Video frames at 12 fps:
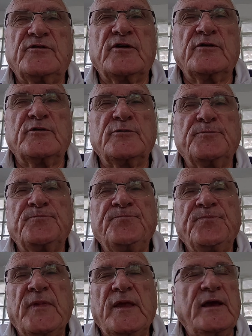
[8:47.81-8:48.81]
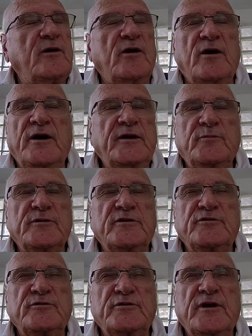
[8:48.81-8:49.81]
So I don't
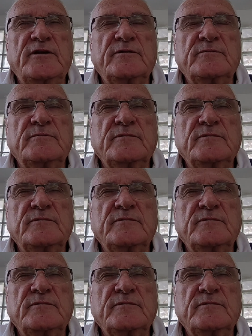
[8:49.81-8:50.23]
want to do that.